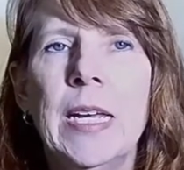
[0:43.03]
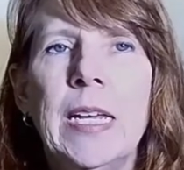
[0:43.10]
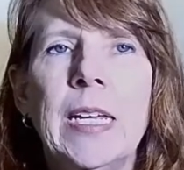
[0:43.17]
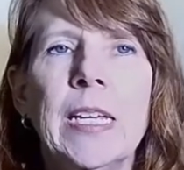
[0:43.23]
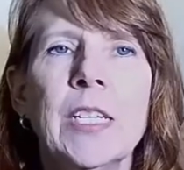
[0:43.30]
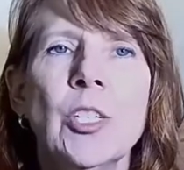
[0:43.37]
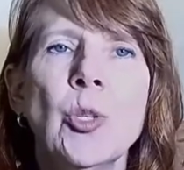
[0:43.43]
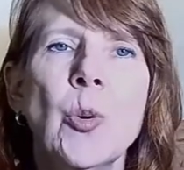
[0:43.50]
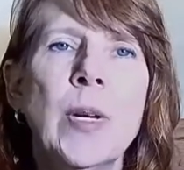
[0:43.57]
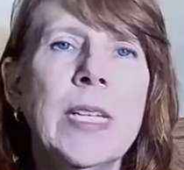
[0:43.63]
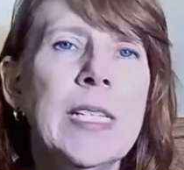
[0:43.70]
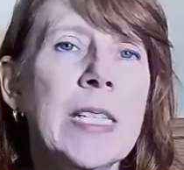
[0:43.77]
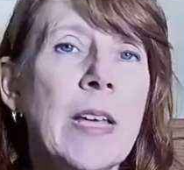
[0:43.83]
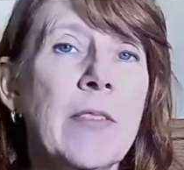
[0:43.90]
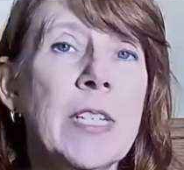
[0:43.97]
In
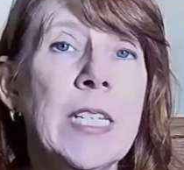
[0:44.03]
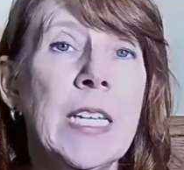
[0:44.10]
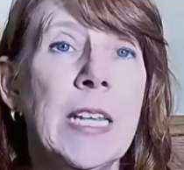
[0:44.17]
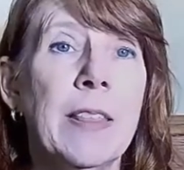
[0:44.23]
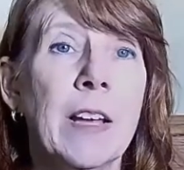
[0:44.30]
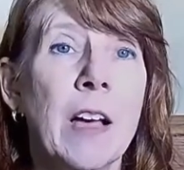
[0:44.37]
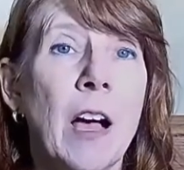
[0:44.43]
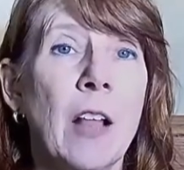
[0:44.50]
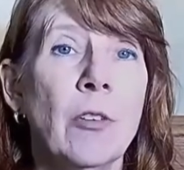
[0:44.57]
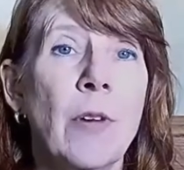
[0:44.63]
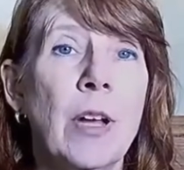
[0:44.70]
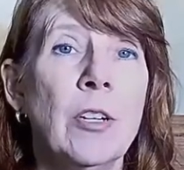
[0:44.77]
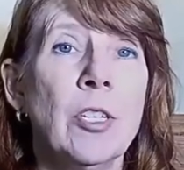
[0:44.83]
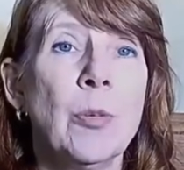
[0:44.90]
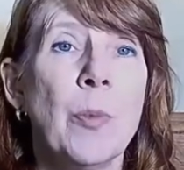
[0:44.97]
2017, the
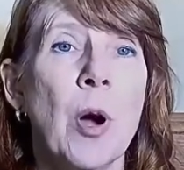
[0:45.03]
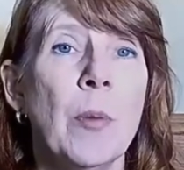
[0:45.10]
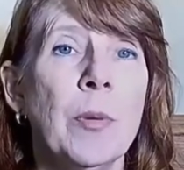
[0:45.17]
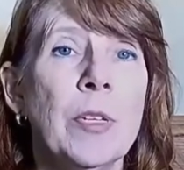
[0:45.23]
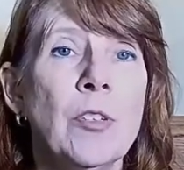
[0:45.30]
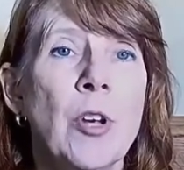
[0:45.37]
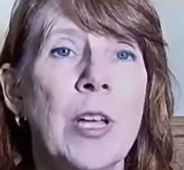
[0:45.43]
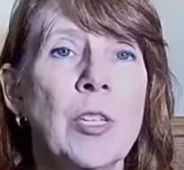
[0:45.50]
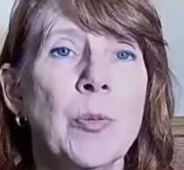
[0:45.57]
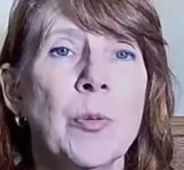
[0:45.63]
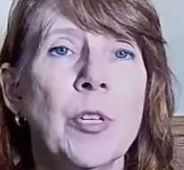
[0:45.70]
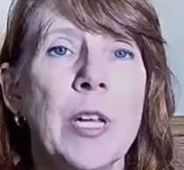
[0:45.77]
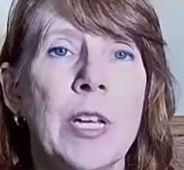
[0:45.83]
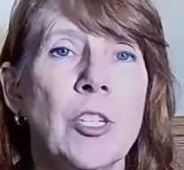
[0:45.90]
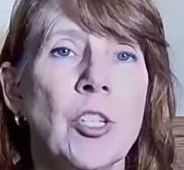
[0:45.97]
Colorado Department of
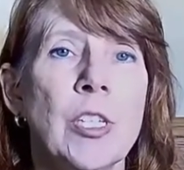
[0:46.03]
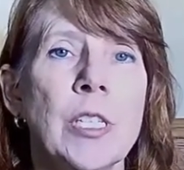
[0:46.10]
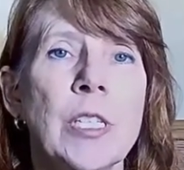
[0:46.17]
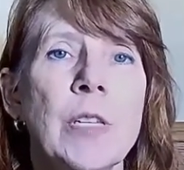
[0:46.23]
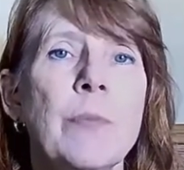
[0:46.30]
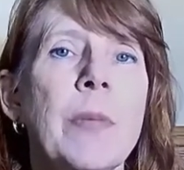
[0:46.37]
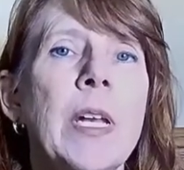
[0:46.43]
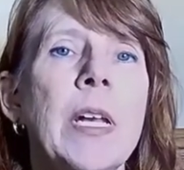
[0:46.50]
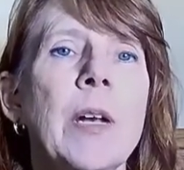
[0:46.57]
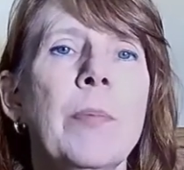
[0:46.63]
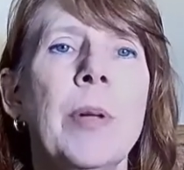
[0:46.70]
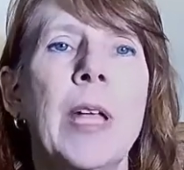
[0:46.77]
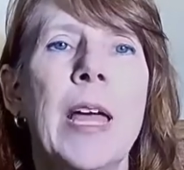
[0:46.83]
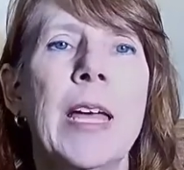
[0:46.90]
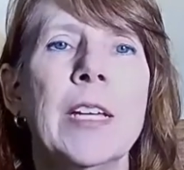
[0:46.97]
Transportation submitted a
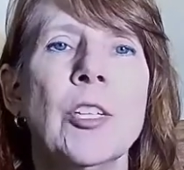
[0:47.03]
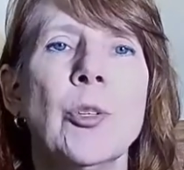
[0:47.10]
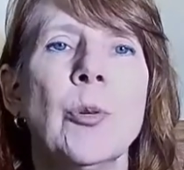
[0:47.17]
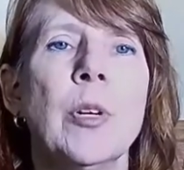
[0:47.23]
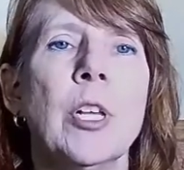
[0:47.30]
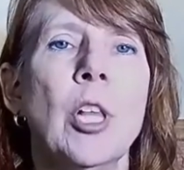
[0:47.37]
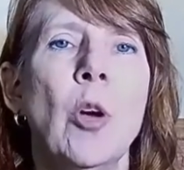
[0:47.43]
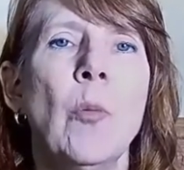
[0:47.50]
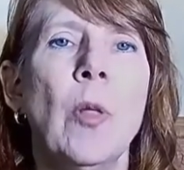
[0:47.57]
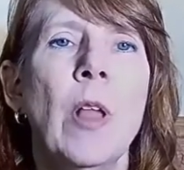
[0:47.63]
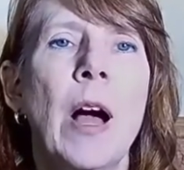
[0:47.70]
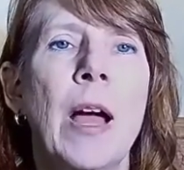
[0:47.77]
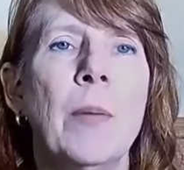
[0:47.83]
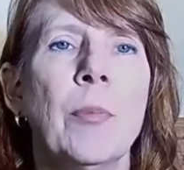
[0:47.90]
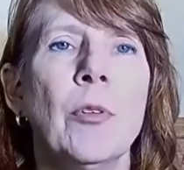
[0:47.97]
plan to a global
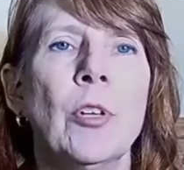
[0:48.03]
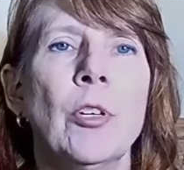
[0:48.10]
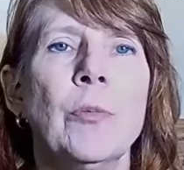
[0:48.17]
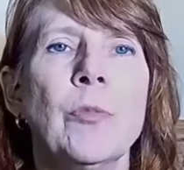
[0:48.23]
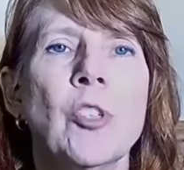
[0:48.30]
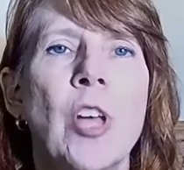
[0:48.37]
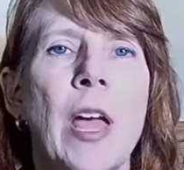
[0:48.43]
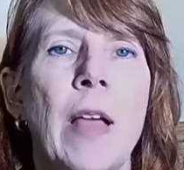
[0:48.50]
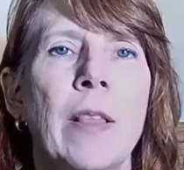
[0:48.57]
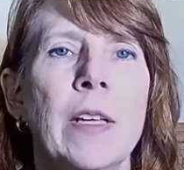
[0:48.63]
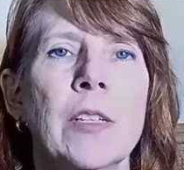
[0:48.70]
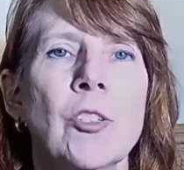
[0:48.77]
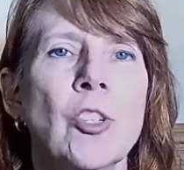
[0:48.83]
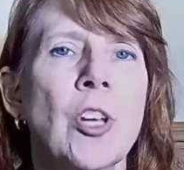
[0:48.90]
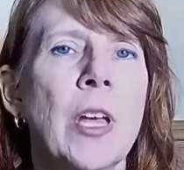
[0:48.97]
Hyperloop
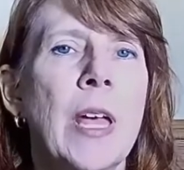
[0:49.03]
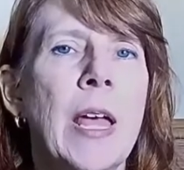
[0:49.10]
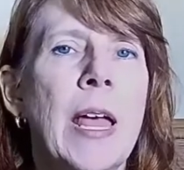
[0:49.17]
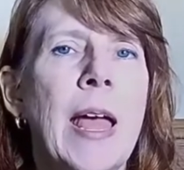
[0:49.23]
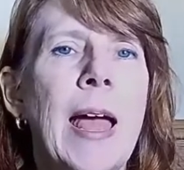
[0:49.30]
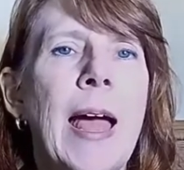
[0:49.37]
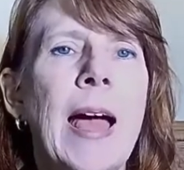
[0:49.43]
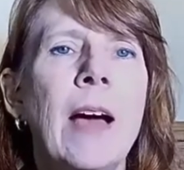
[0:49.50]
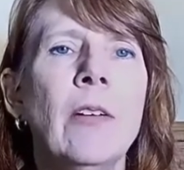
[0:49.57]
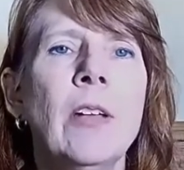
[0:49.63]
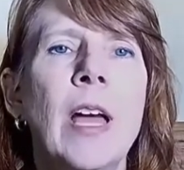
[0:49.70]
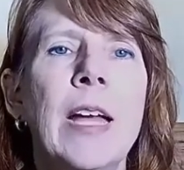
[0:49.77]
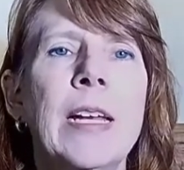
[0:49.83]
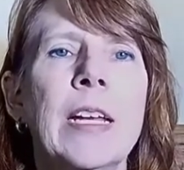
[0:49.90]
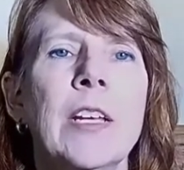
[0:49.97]
challenge,
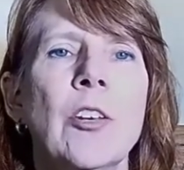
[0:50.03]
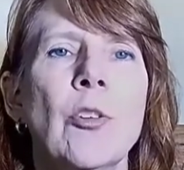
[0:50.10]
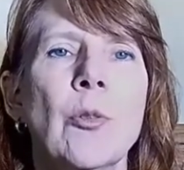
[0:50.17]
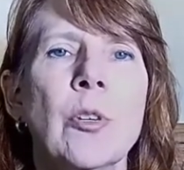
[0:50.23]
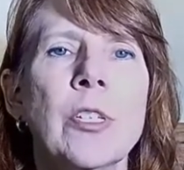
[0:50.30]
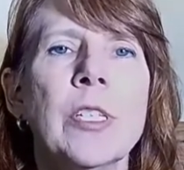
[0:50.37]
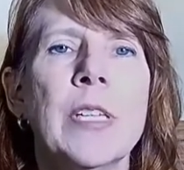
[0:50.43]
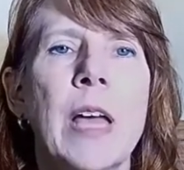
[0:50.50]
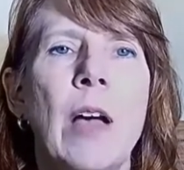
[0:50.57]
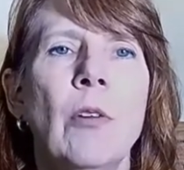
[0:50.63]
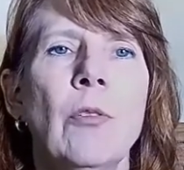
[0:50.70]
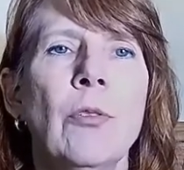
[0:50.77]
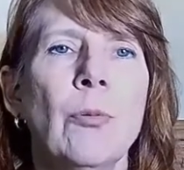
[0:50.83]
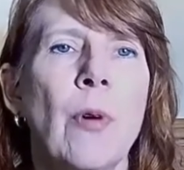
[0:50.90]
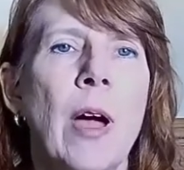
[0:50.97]
outlining a north south
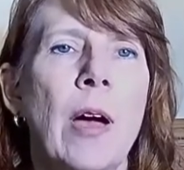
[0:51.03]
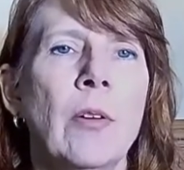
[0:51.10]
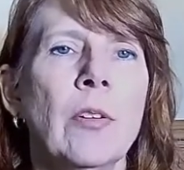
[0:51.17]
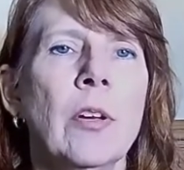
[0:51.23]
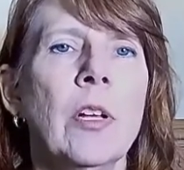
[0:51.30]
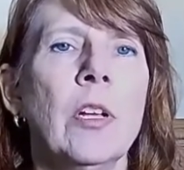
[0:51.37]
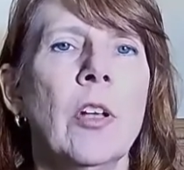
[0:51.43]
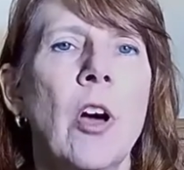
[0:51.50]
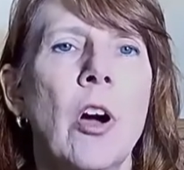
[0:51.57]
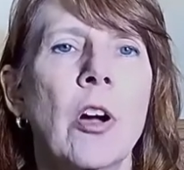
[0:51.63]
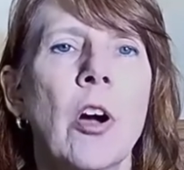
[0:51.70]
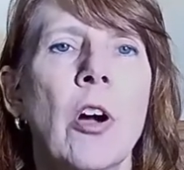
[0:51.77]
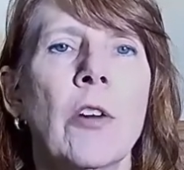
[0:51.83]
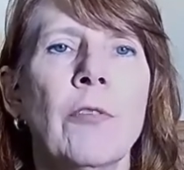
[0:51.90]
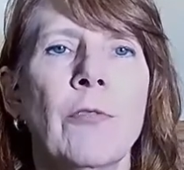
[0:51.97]
route along
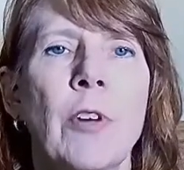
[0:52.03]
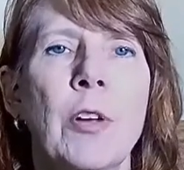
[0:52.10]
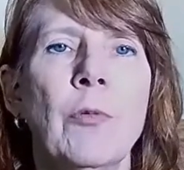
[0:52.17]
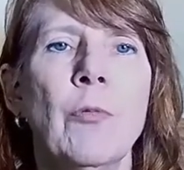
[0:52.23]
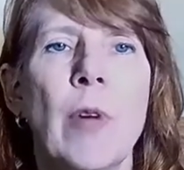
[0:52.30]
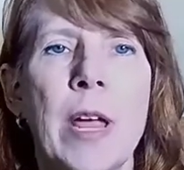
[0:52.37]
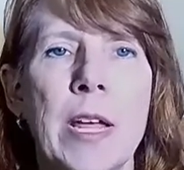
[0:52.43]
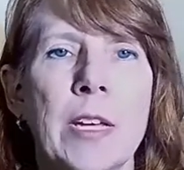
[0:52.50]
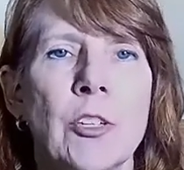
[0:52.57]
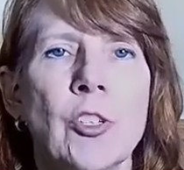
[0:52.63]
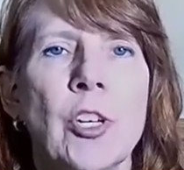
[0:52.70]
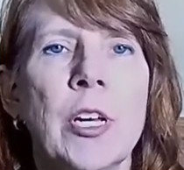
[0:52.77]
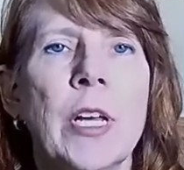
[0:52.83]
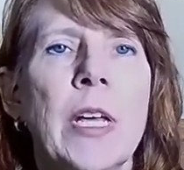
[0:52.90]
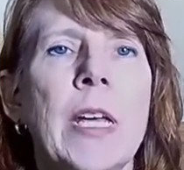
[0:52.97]
our front range.
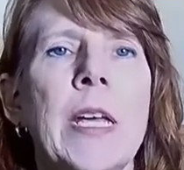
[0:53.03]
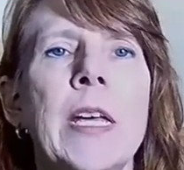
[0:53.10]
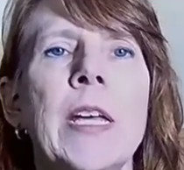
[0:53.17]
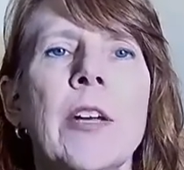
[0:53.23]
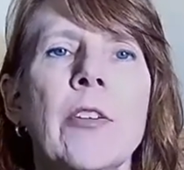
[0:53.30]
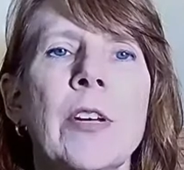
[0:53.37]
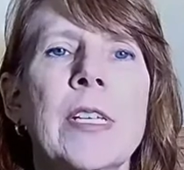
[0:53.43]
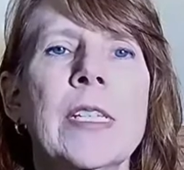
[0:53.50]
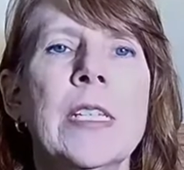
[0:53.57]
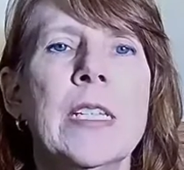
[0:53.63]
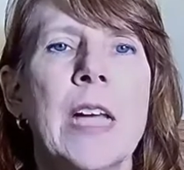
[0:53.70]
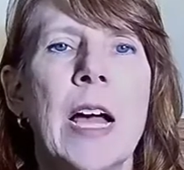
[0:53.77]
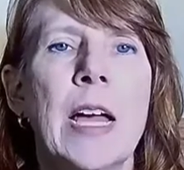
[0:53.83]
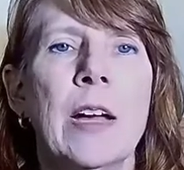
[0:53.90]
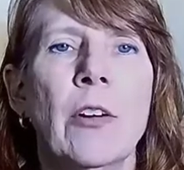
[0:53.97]
Here is a
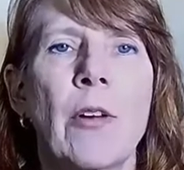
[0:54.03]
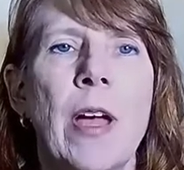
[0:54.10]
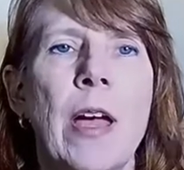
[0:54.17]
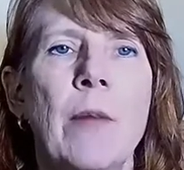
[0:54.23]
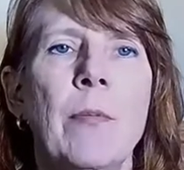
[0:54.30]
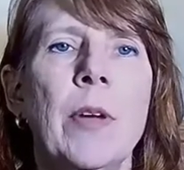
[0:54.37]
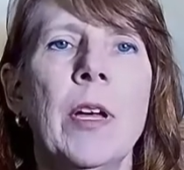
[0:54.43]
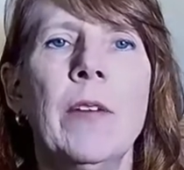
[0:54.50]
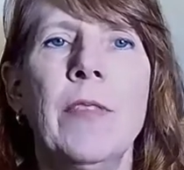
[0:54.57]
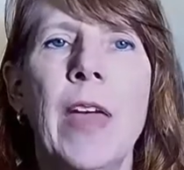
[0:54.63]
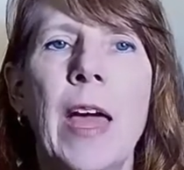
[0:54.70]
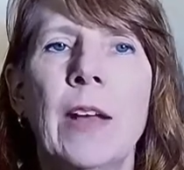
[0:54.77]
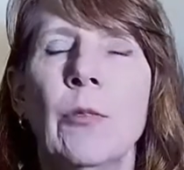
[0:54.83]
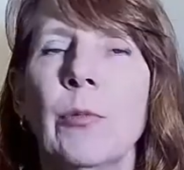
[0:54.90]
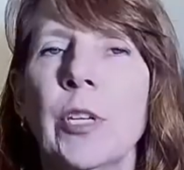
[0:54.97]
diagram of
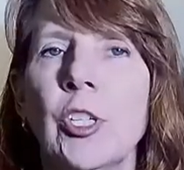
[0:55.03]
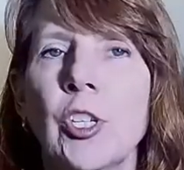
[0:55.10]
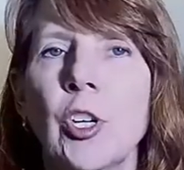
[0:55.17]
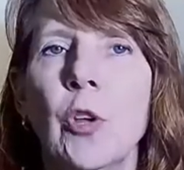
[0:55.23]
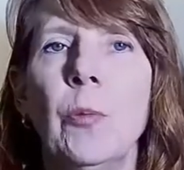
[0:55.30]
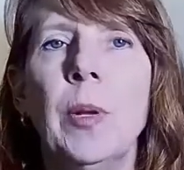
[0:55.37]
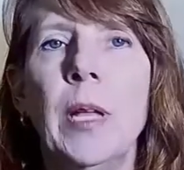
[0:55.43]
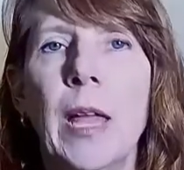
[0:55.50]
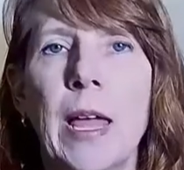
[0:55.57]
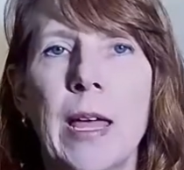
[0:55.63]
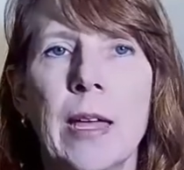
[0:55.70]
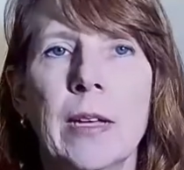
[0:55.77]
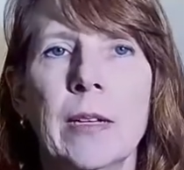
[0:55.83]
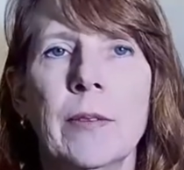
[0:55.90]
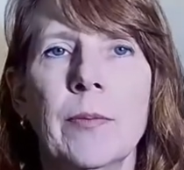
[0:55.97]
that original
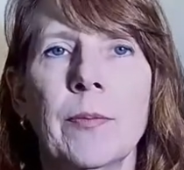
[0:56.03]
plan.